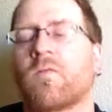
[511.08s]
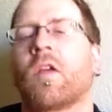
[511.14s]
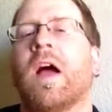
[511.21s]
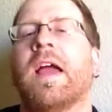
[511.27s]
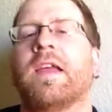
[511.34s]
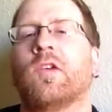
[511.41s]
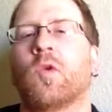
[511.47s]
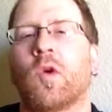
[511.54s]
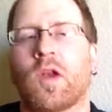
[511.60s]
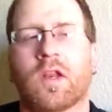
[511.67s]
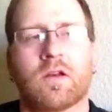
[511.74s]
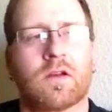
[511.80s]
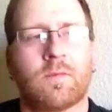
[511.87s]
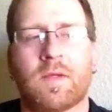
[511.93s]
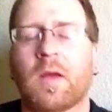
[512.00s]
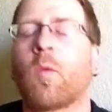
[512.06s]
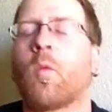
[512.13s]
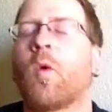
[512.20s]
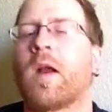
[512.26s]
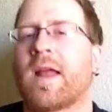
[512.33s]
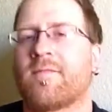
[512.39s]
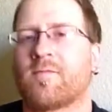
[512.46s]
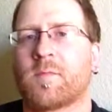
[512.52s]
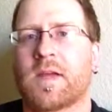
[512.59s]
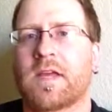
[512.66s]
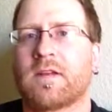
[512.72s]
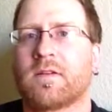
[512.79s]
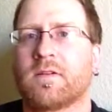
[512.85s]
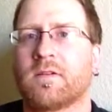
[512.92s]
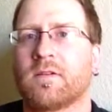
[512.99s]
I ignored it. I'm like, whatever,
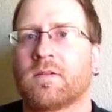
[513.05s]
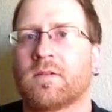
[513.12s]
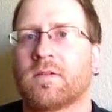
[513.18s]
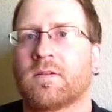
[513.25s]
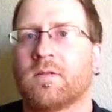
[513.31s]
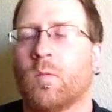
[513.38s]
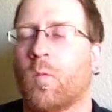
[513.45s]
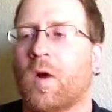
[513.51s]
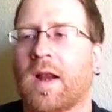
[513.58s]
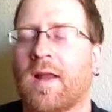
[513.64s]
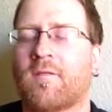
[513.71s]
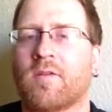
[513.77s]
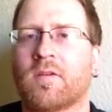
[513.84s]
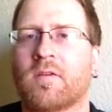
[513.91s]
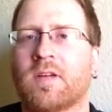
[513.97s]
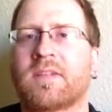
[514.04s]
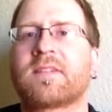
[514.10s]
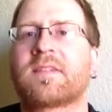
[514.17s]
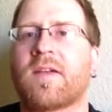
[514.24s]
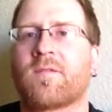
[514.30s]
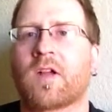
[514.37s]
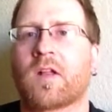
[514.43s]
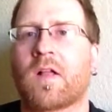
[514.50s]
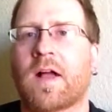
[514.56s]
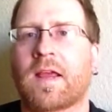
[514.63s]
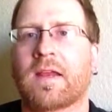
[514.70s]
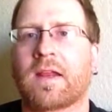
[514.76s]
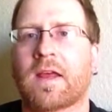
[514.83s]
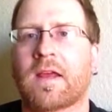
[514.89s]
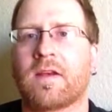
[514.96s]
man. Whatever. It's 7 o'clock
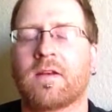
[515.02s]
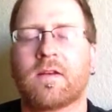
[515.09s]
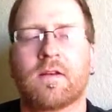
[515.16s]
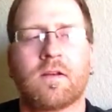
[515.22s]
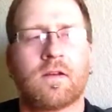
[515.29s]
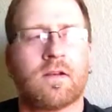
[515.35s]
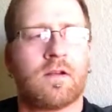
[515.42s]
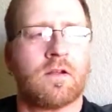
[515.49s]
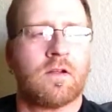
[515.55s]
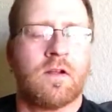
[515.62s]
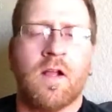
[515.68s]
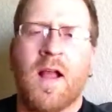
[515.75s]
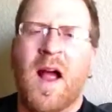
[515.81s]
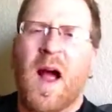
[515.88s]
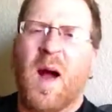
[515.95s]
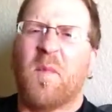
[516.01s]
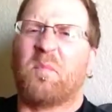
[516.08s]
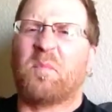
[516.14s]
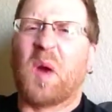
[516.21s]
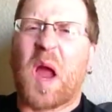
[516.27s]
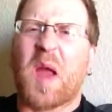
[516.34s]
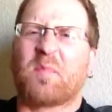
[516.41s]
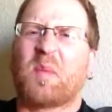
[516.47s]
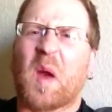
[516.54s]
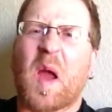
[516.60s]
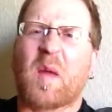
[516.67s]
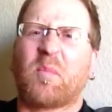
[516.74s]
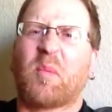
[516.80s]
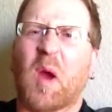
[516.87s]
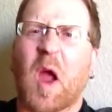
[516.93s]
at night. Bang,
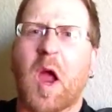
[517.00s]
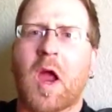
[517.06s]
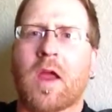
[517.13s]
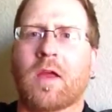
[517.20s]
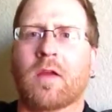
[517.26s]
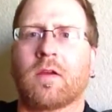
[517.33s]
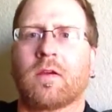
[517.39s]
bang, bang!